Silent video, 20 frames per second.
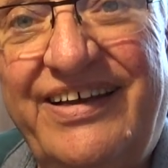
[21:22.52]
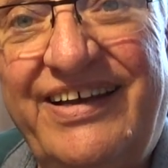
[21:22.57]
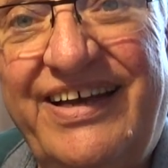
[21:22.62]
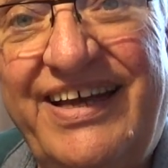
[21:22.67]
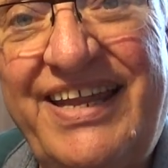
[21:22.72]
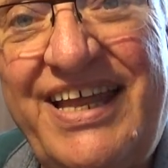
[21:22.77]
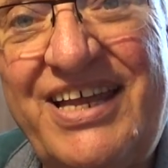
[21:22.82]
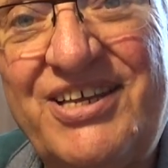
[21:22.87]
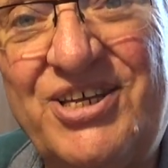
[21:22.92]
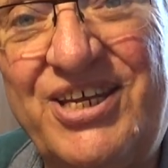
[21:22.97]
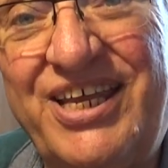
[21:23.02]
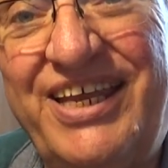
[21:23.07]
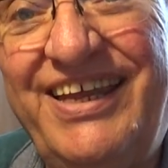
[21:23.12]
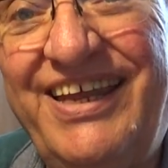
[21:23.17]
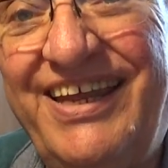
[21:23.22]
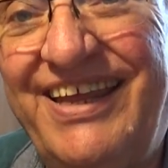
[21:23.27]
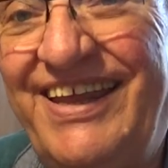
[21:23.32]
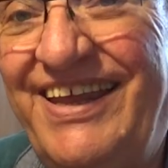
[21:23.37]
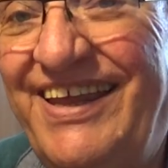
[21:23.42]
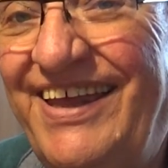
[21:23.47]
and that's
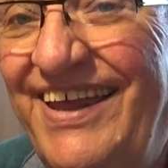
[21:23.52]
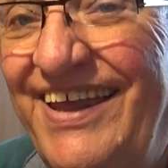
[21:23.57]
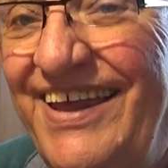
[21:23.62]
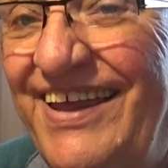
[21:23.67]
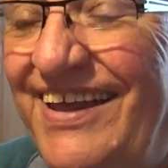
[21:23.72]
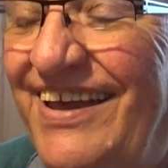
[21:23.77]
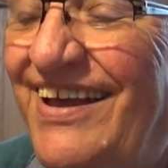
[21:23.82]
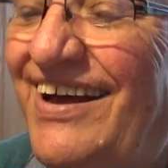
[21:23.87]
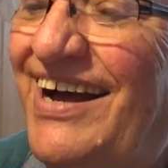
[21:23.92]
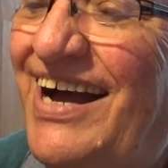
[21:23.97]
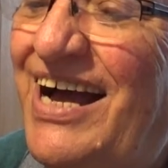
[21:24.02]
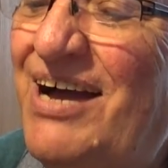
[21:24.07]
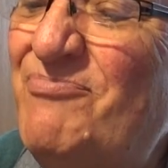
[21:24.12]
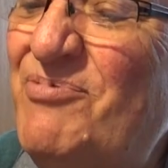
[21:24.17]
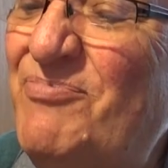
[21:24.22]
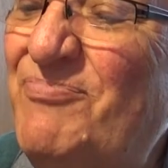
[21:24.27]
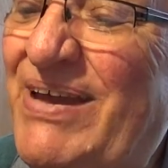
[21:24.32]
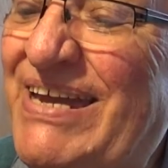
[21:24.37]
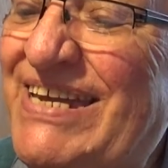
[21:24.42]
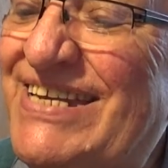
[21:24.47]
I'm
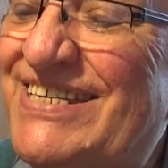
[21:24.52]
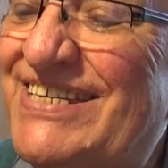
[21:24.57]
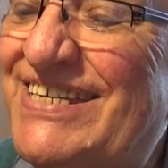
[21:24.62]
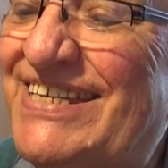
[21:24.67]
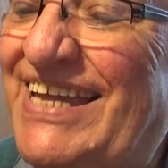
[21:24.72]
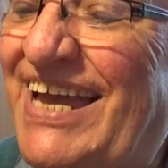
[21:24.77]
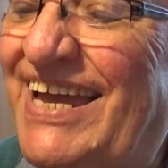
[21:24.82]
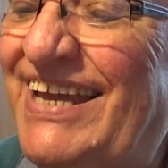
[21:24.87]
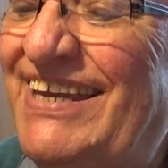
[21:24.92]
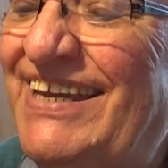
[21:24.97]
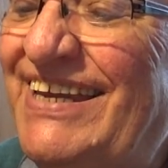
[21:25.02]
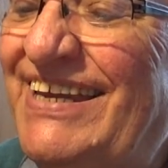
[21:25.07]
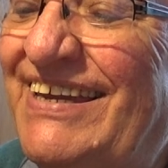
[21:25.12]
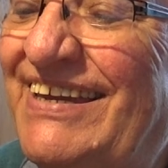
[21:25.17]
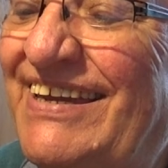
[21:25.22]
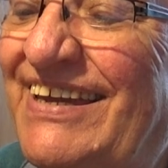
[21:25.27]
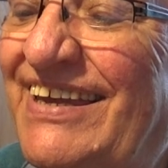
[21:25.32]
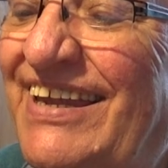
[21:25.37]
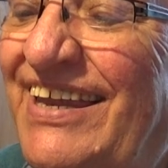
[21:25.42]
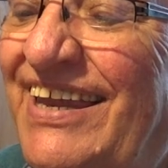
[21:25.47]
amazed at that.
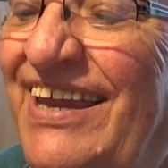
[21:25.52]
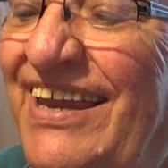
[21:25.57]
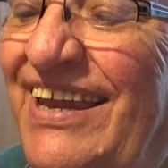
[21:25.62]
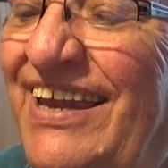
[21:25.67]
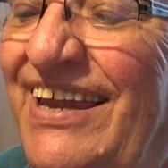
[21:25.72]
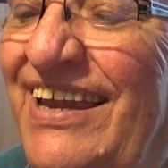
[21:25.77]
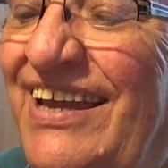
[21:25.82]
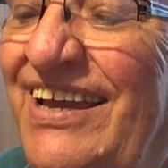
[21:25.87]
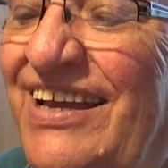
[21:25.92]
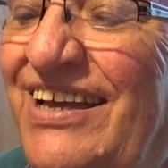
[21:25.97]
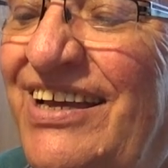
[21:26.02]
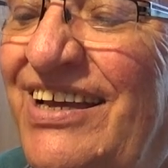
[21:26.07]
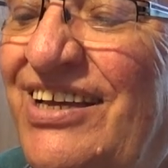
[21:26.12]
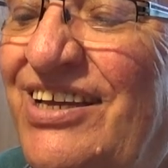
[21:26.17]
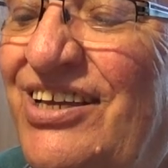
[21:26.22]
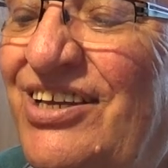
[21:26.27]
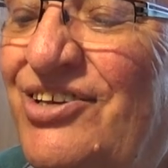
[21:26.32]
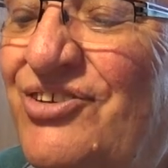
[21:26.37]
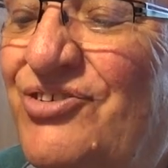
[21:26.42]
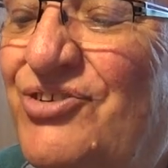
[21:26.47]

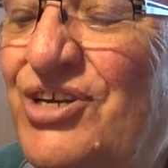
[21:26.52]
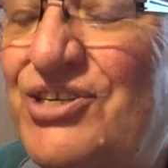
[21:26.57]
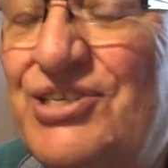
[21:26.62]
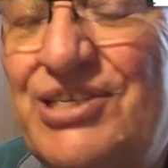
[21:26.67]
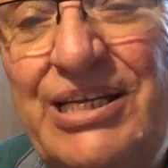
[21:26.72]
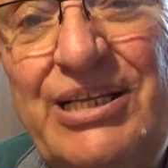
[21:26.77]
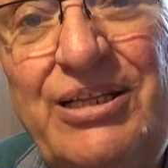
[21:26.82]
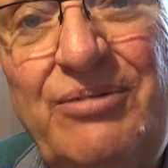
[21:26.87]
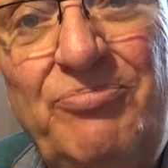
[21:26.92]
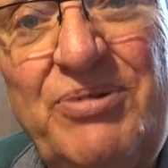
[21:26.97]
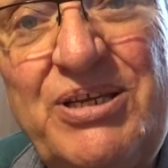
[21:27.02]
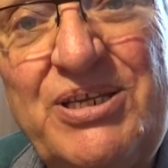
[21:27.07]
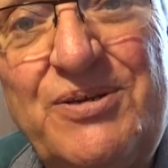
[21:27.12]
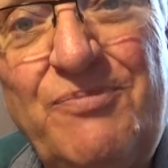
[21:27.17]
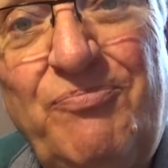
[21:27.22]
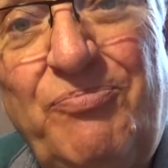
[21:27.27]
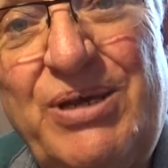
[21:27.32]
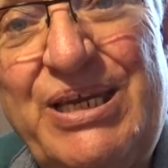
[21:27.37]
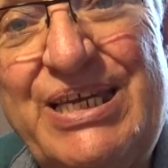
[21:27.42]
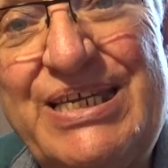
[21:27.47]
Just little bits
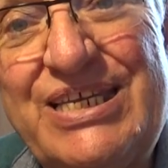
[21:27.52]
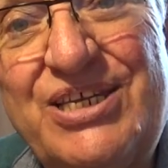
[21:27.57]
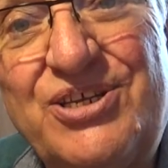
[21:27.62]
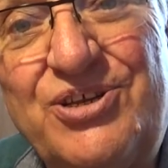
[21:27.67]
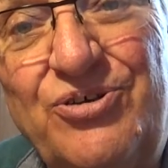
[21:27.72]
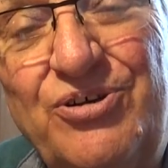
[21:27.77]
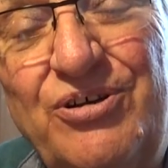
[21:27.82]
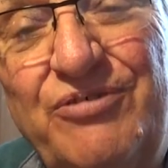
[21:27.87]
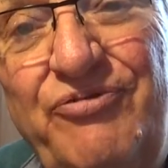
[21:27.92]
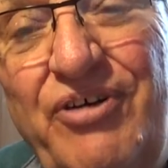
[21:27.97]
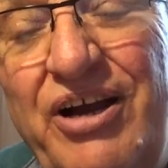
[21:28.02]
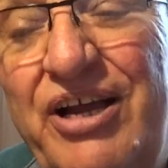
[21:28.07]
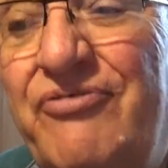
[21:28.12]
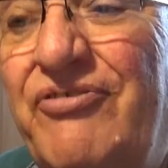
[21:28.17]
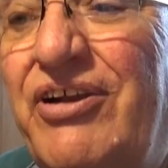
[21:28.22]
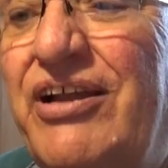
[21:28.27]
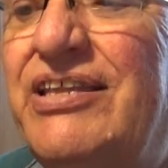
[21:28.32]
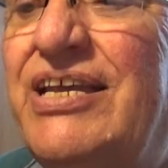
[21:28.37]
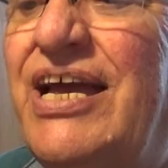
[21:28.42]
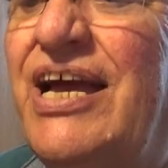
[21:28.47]
and pieces that you'll find
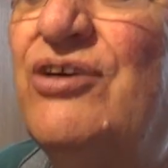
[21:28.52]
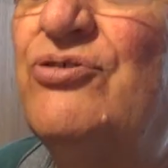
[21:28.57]
around the